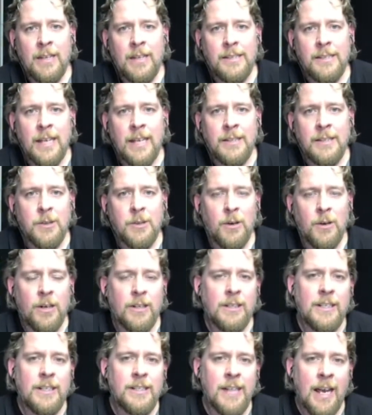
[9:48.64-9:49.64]
sensor
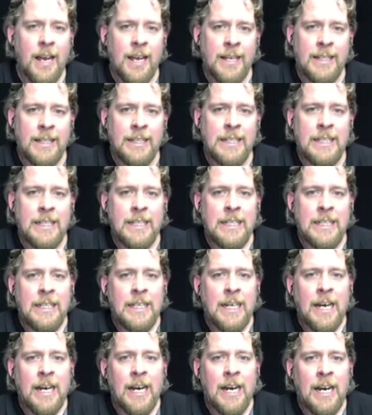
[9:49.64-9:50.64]
design.
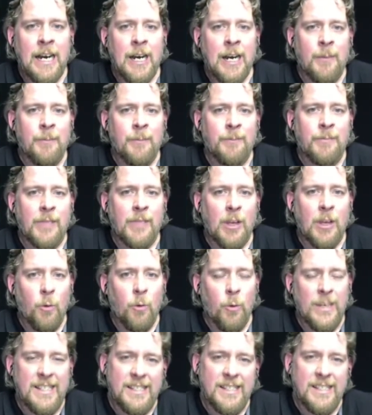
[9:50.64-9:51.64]

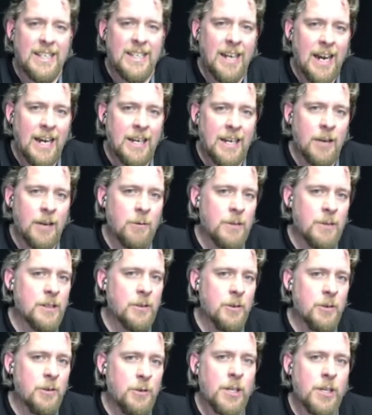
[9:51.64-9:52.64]
We see a higher
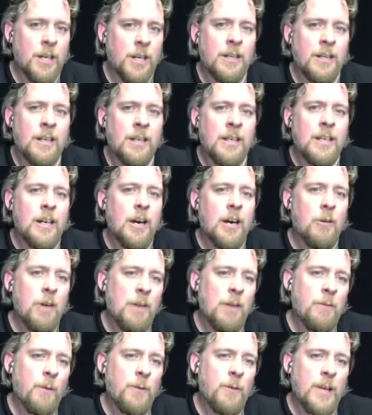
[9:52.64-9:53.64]
resolution.
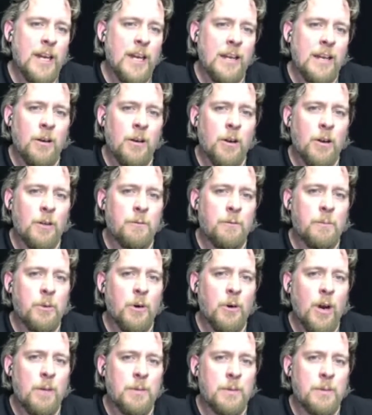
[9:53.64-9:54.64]
However, we had a lot of
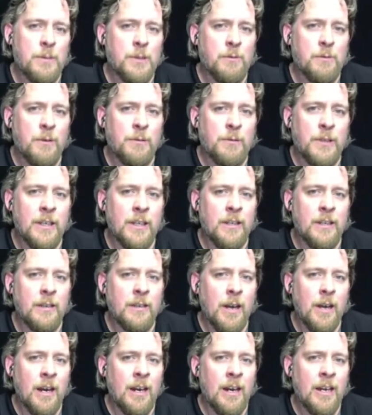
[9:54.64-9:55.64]
problems with the
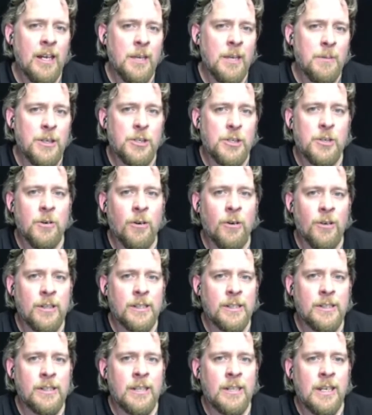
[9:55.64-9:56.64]
image
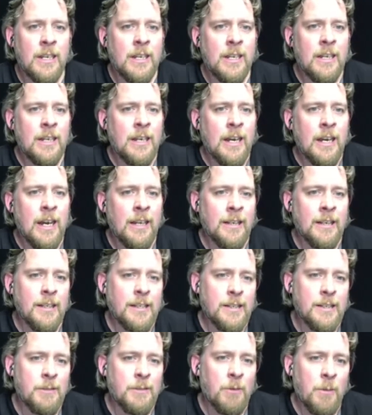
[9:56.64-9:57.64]
noise. And this
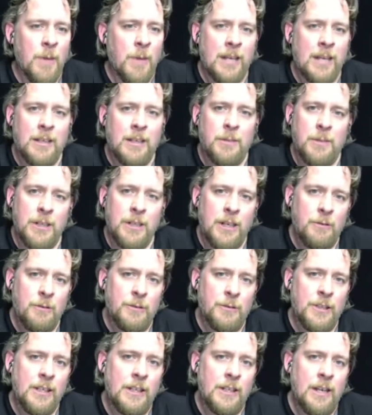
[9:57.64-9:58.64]
is remarkable of
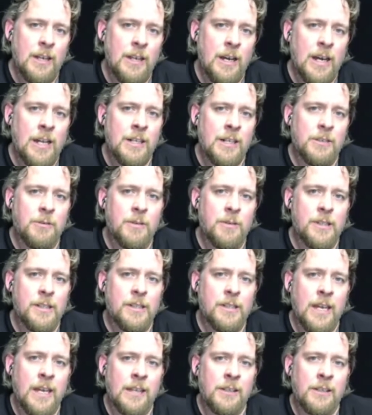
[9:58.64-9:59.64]
the
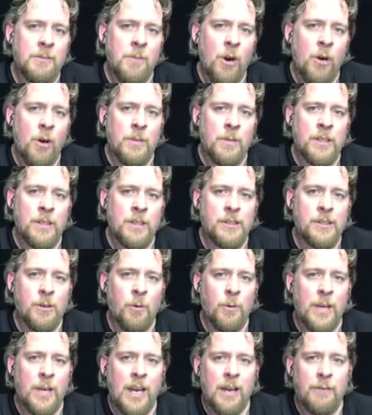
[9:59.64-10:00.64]
ULTRIS at the moment. So
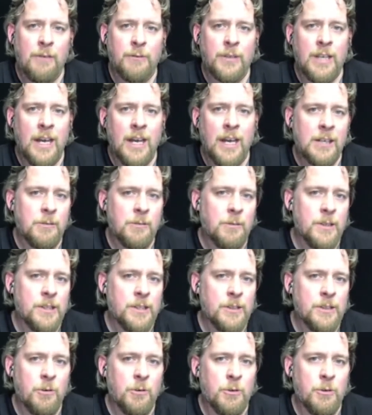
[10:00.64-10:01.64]
we have the
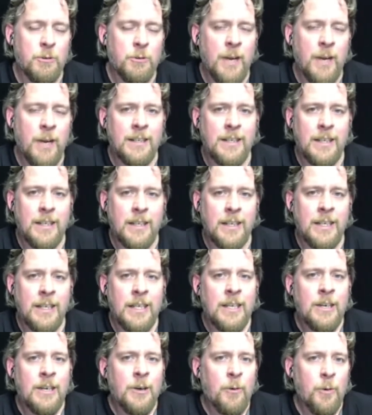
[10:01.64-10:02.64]
ULTRIS Q20,
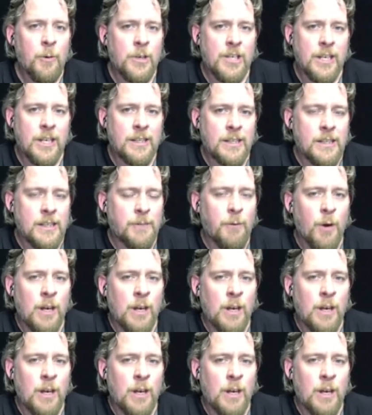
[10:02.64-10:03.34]
which has this